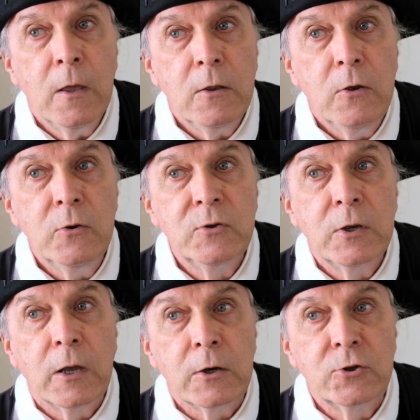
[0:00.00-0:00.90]

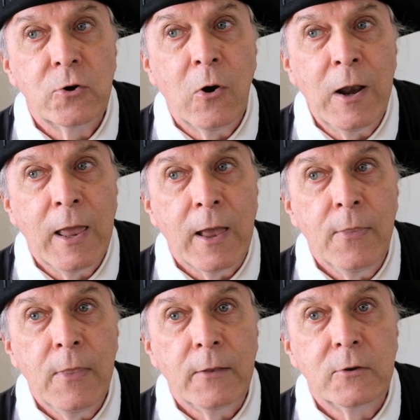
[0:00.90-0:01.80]
using a
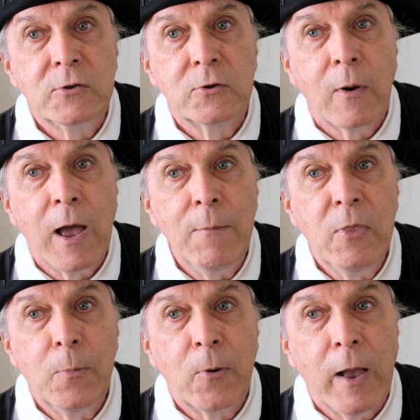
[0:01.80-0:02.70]
shorthand that described
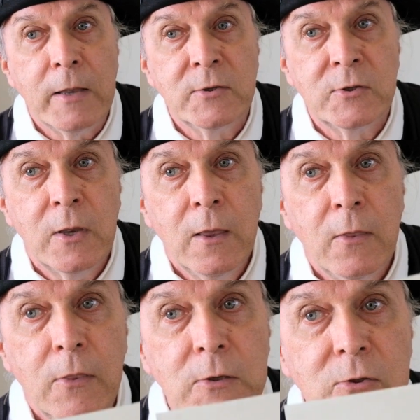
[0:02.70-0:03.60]
the price
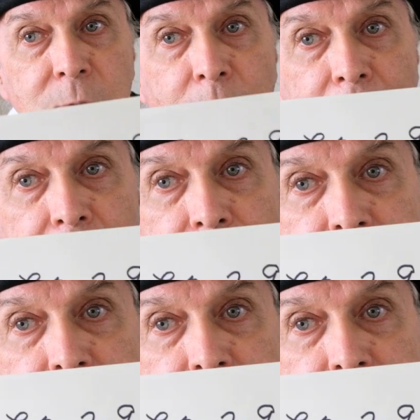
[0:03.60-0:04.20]
this way: